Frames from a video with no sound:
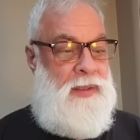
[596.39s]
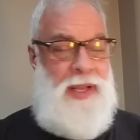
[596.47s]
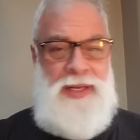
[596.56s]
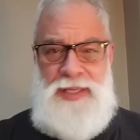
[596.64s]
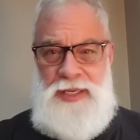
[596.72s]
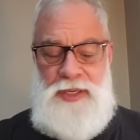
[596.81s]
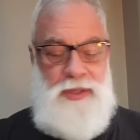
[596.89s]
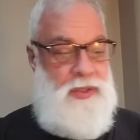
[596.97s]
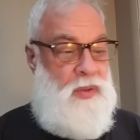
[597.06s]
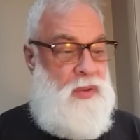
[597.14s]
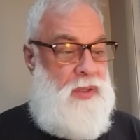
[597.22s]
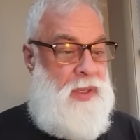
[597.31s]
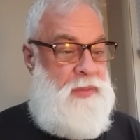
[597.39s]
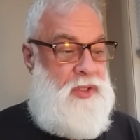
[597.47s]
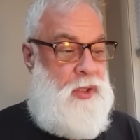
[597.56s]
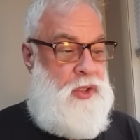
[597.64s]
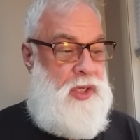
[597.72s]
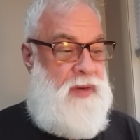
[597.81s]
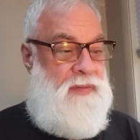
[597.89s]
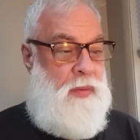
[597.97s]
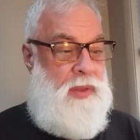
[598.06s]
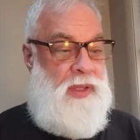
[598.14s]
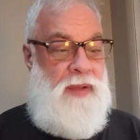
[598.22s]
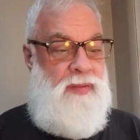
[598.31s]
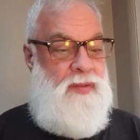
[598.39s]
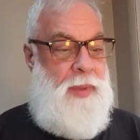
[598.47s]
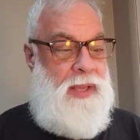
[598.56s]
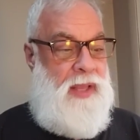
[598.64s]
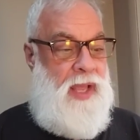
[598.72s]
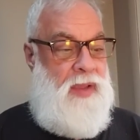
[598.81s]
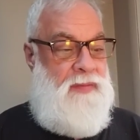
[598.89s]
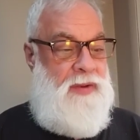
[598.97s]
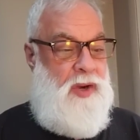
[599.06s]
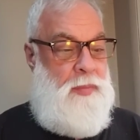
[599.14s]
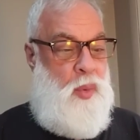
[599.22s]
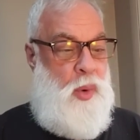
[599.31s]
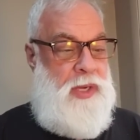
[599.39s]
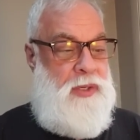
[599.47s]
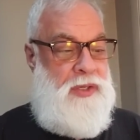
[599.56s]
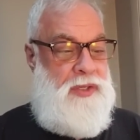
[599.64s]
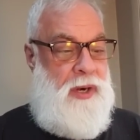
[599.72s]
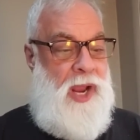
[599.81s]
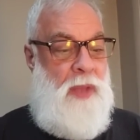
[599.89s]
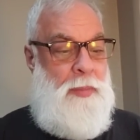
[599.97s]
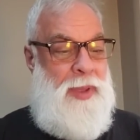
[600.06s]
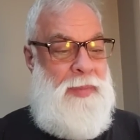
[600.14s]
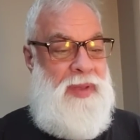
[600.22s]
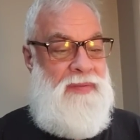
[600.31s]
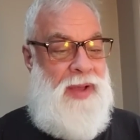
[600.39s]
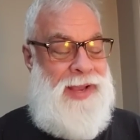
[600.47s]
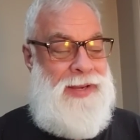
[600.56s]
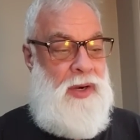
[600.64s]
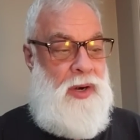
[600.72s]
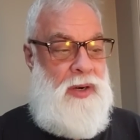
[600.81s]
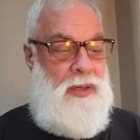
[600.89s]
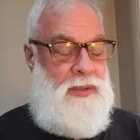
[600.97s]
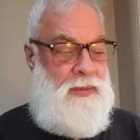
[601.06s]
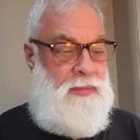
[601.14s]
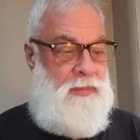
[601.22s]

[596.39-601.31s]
19 years old. I'm searching for the love of my life, and your pointers are helping me find her.